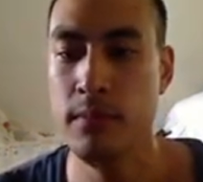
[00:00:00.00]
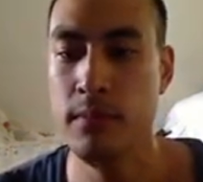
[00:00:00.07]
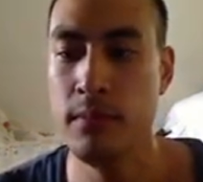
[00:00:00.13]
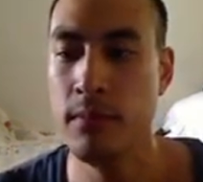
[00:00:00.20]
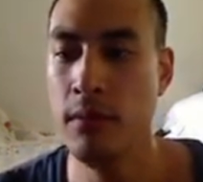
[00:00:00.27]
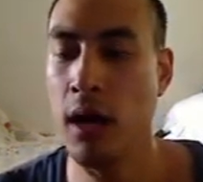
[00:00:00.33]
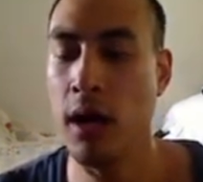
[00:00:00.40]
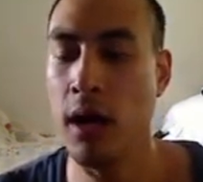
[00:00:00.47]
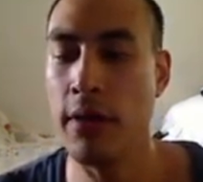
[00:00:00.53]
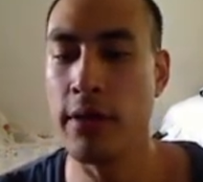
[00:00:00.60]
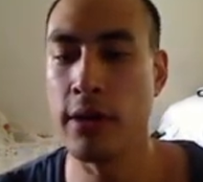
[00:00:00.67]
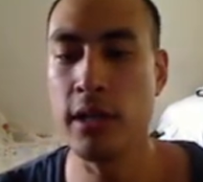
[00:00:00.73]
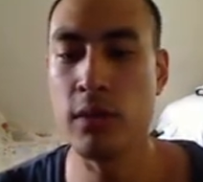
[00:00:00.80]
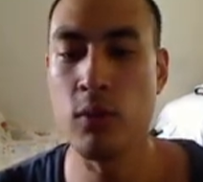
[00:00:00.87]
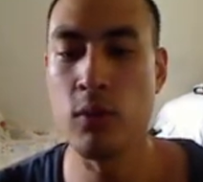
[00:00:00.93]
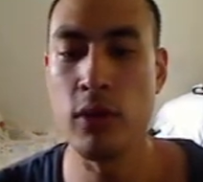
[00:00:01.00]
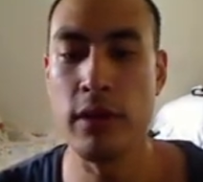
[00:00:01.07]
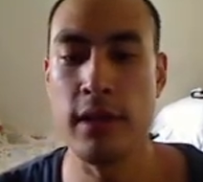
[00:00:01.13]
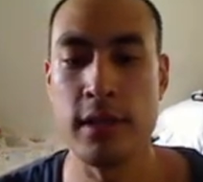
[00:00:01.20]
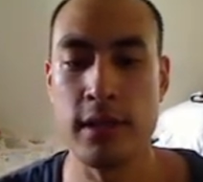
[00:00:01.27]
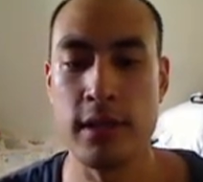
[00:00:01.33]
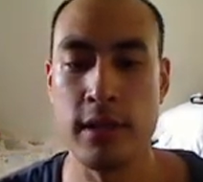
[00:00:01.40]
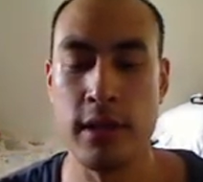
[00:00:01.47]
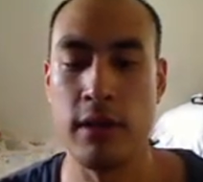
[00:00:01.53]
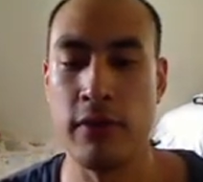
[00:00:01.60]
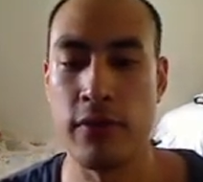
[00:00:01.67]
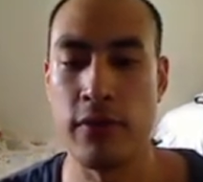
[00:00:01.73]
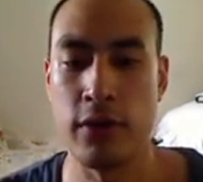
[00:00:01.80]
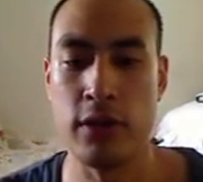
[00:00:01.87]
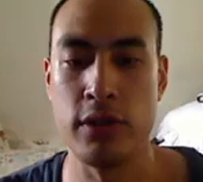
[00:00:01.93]
There is one last thing as
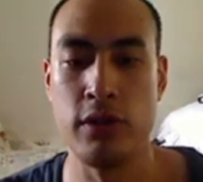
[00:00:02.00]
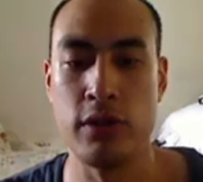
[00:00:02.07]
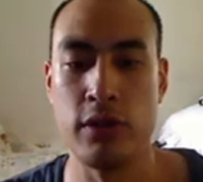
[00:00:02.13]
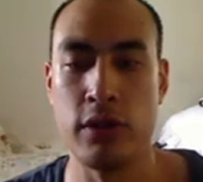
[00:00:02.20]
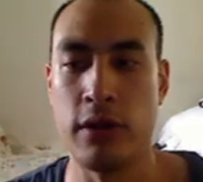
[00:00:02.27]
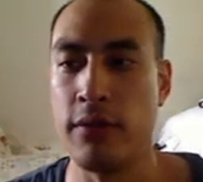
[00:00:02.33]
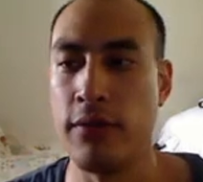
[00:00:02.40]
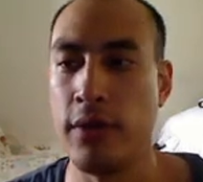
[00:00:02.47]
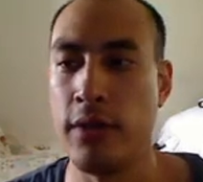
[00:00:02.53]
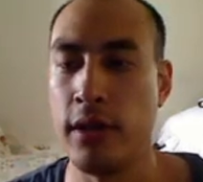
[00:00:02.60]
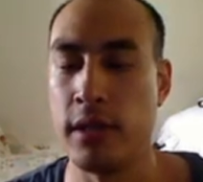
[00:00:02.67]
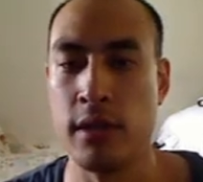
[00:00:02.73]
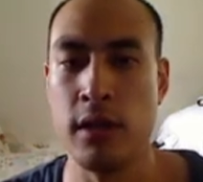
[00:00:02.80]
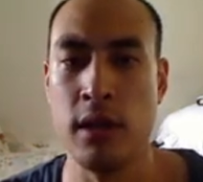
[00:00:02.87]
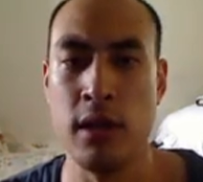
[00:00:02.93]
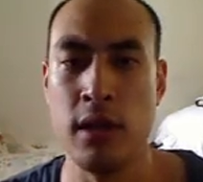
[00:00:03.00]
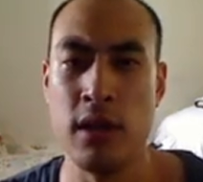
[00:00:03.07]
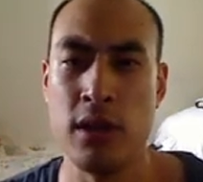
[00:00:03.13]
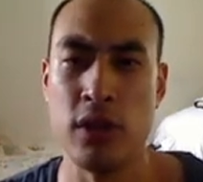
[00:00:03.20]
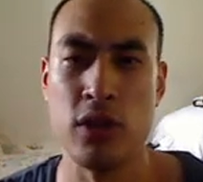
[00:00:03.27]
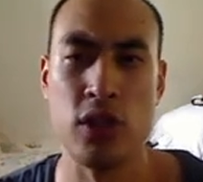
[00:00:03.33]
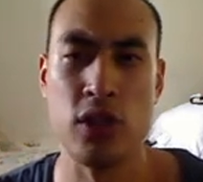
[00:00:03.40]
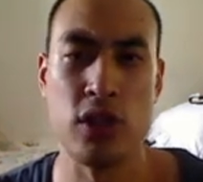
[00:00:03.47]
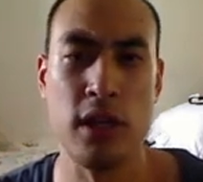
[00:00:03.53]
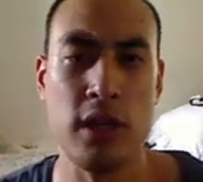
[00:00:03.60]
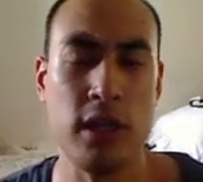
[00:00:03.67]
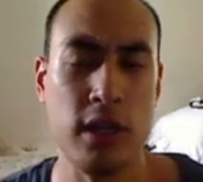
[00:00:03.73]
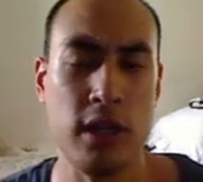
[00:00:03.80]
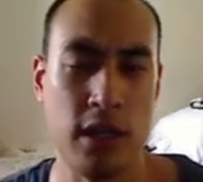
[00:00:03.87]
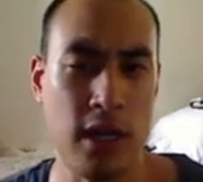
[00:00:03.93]
far as user interface.
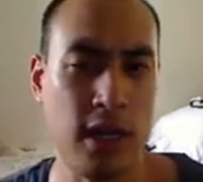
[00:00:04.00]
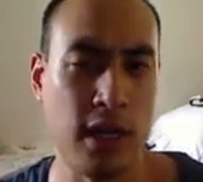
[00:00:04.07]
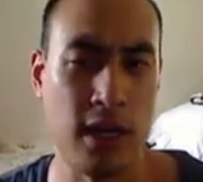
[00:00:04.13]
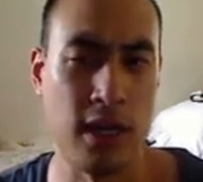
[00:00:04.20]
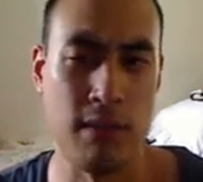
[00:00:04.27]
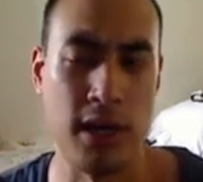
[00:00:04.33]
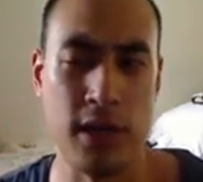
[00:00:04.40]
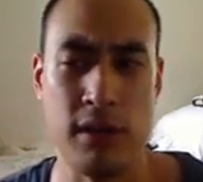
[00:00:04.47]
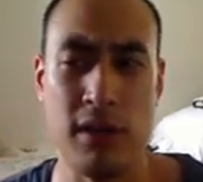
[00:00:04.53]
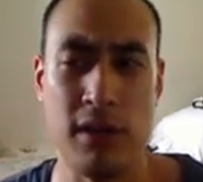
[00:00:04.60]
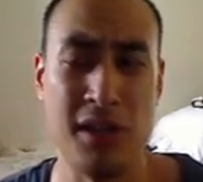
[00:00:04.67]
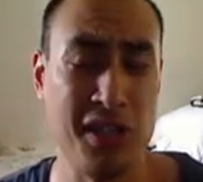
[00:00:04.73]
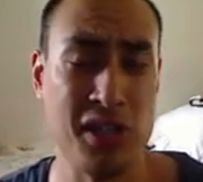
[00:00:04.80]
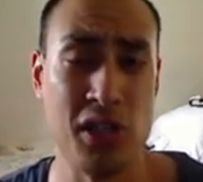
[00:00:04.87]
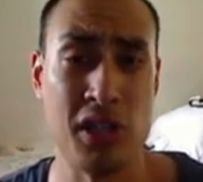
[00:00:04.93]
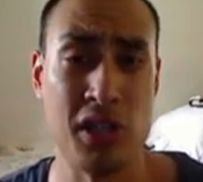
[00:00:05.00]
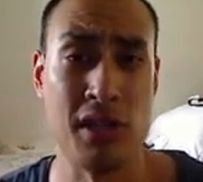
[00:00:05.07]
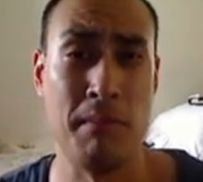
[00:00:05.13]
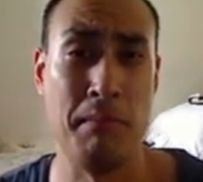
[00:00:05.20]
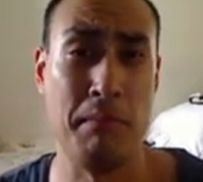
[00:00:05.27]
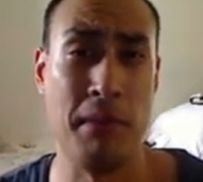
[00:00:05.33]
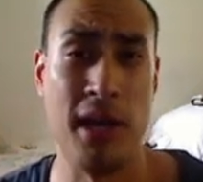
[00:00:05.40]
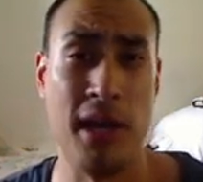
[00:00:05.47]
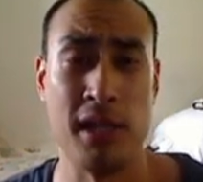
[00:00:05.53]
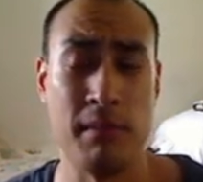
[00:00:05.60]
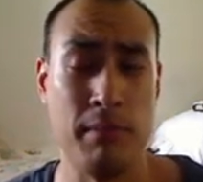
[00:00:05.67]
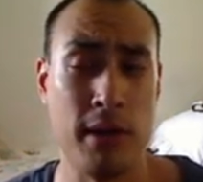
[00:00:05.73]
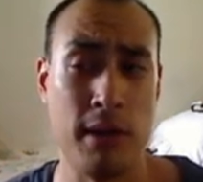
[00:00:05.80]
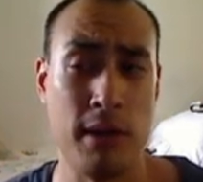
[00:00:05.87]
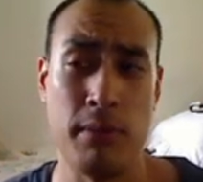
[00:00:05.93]
And again, mind you, this is just a base,
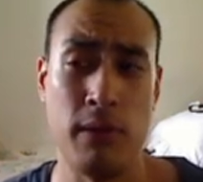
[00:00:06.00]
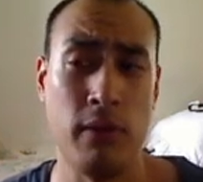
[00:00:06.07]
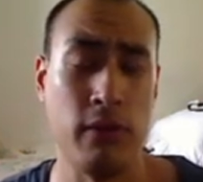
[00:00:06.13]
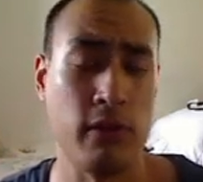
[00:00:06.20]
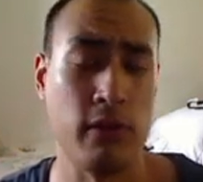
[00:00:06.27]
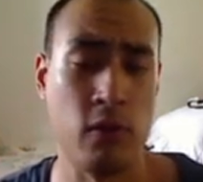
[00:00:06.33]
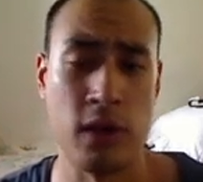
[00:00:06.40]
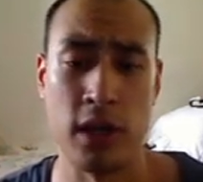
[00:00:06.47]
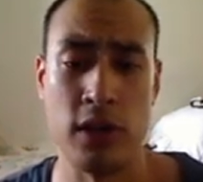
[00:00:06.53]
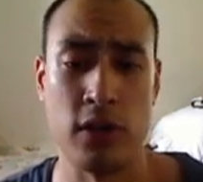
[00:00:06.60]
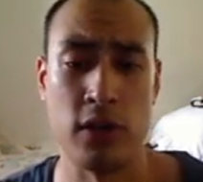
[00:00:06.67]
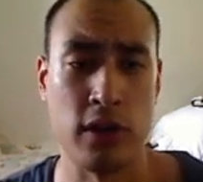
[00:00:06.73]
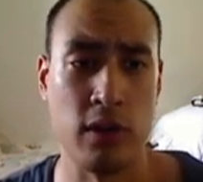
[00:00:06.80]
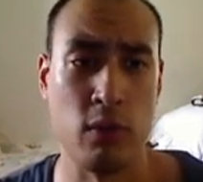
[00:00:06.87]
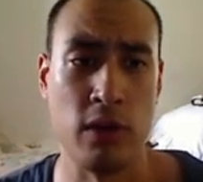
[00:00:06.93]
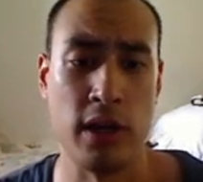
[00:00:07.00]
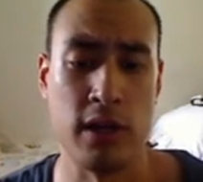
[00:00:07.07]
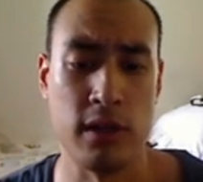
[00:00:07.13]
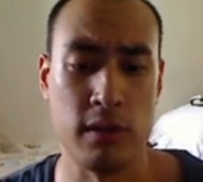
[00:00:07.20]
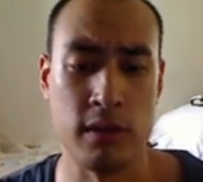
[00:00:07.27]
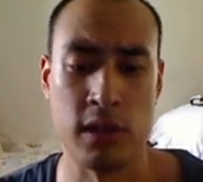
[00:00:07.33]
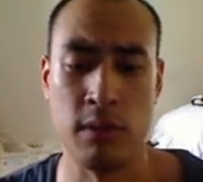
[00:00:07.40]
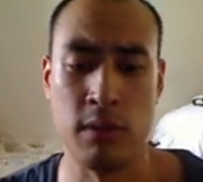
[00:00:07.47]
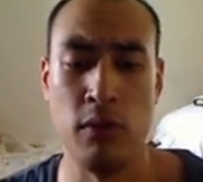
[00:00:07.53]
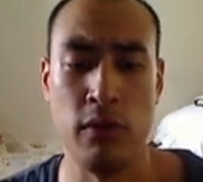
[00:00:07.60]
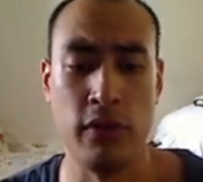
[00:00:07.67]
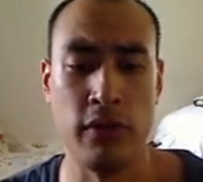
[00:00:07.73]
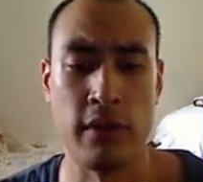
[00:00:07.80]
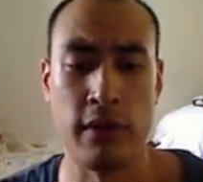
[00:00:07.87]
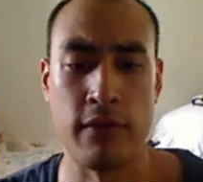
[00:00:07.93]
bare bones, quick and dirty way to move
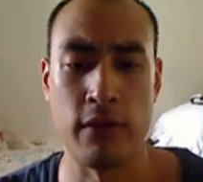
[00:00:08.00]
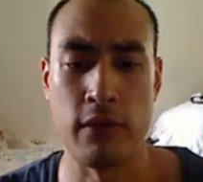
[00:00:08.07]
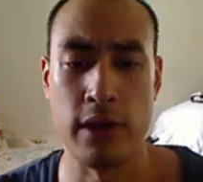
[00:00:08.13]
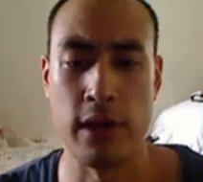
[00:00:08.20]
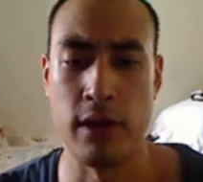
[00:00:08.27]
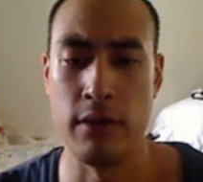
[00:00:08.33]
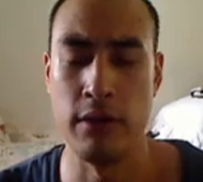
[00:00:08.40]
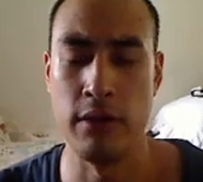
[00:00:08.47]
stuff around.